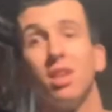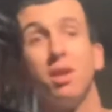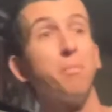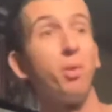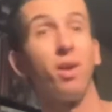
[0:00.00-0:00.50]

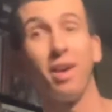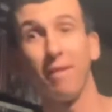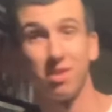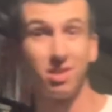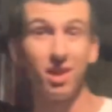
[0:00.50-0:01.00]
Well, all I
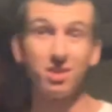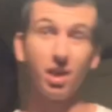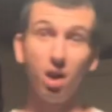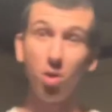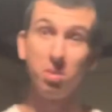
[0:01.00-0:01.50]
have to say is
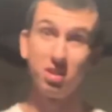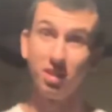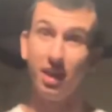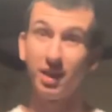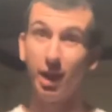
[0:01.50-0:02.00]
I owe it to
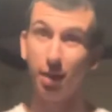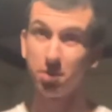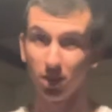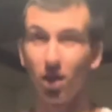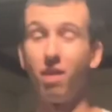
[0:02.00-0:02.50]
that
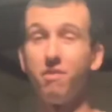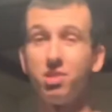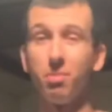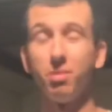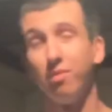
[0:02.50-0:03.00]
capture card for
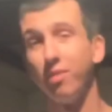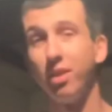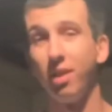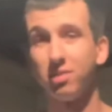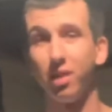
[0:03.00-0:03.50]
some of the
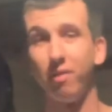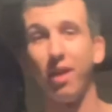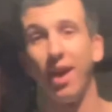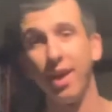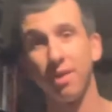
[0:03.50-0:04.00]
videos I've
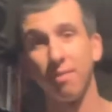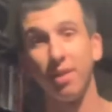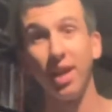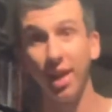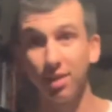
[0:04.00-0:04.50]
had
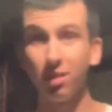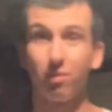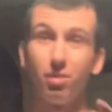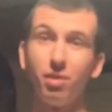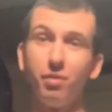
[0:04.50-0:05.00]
and the,
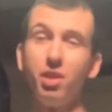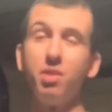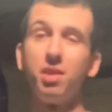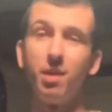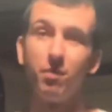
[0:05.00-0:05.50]
the
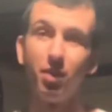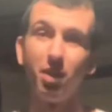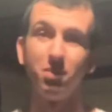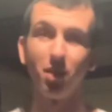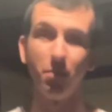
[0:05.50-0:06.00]
video game
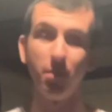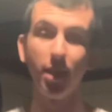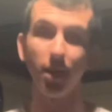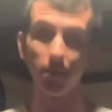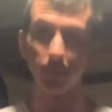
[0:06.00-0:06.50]
videos I've
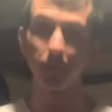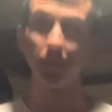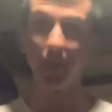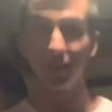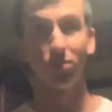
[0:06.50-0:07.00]
made.
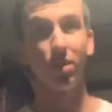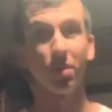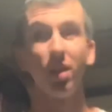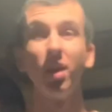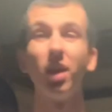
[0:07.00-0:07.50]
That's what I'm.
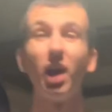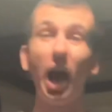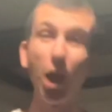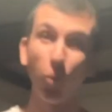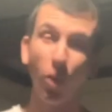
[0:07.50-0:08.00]

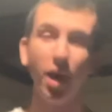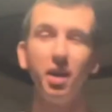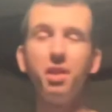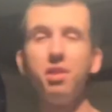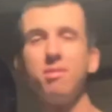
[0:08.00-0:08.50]
I
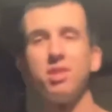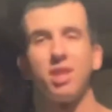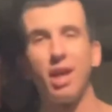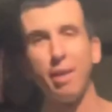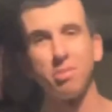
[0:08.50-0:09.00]
wanted to use the
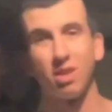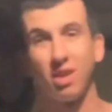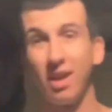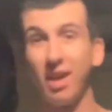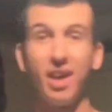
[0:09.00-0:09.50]
capture
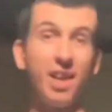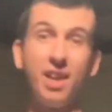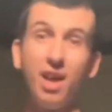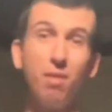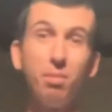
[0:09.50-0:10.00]
card I had
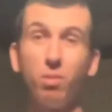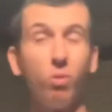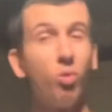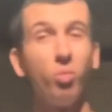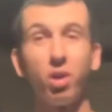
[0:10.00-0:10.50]
now, but it
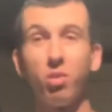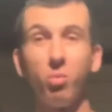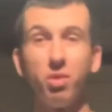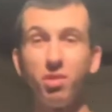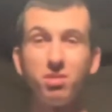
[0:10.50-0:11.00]
won't work with
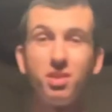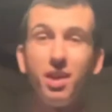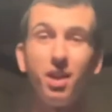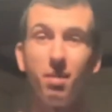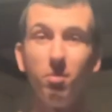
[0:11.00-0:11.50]
Windows
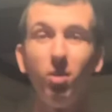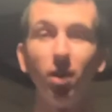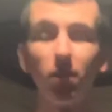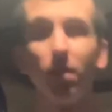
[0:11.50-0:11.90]
10 anymore.